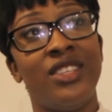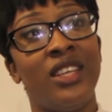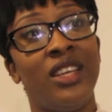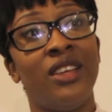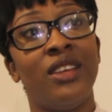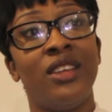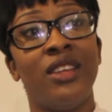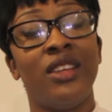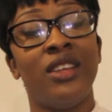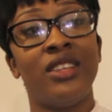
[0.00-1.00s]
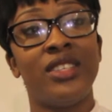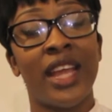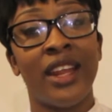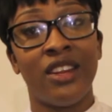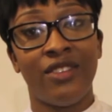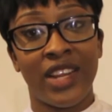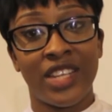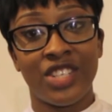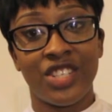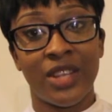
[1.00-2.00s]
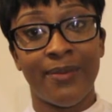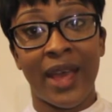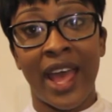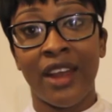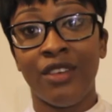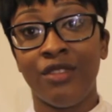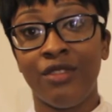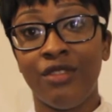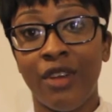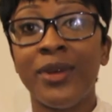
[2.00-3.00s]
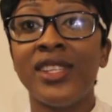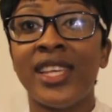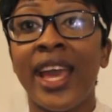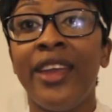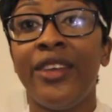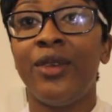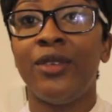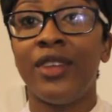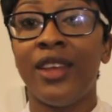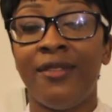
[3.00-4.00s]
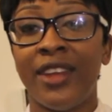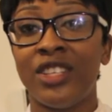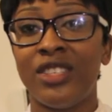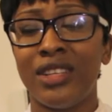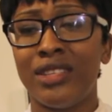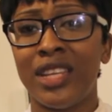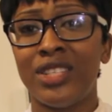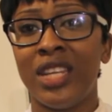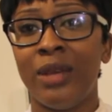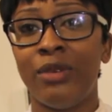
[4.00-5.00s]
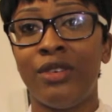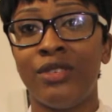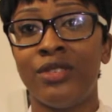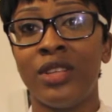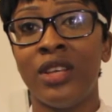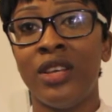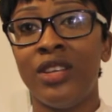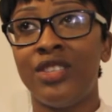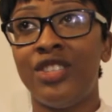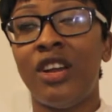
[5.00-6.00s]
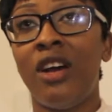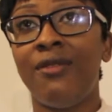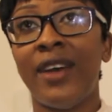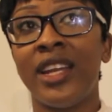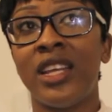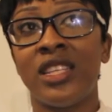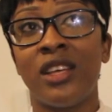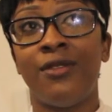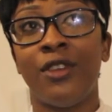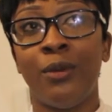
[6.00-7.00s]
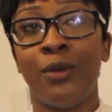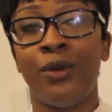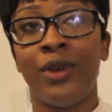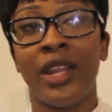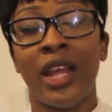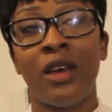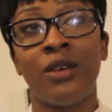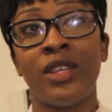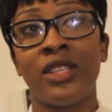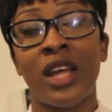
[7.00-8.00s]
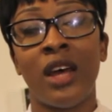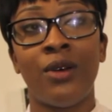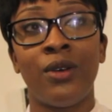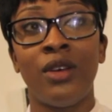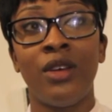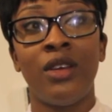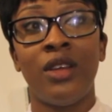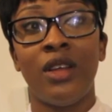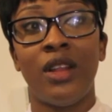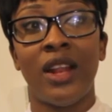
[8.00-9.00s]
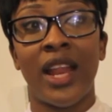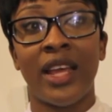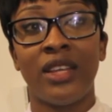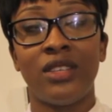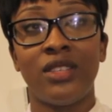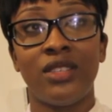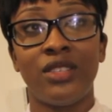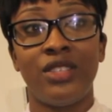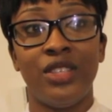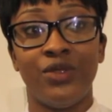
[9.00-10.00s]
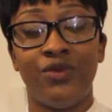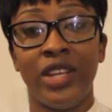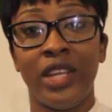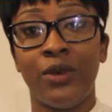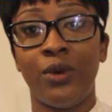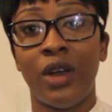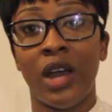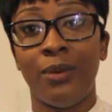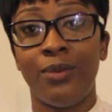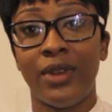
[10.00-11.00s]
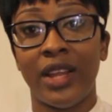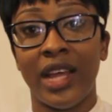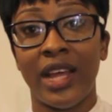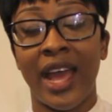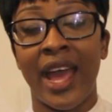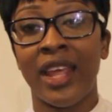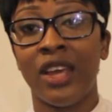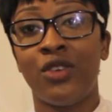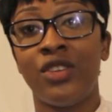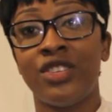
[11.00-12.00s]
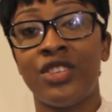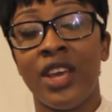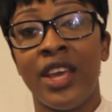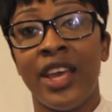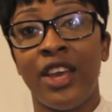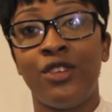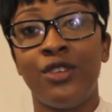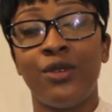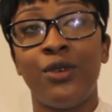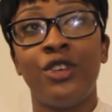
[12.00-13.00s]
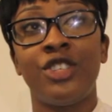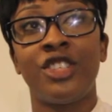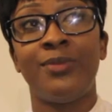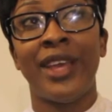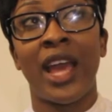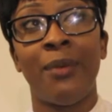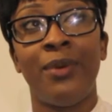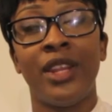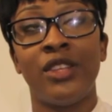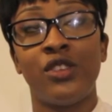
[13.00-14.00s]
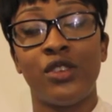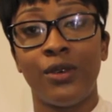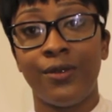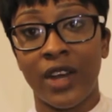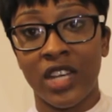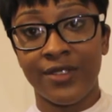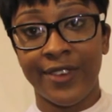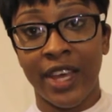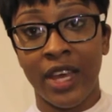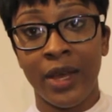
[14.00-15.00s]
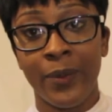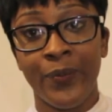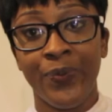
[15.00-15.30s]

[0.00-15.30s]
she stayed in the relationship and growing to hate you essentially, because she can't find herself no more. And now it's now like she's really caught up, and it could all just be happening so fast for her.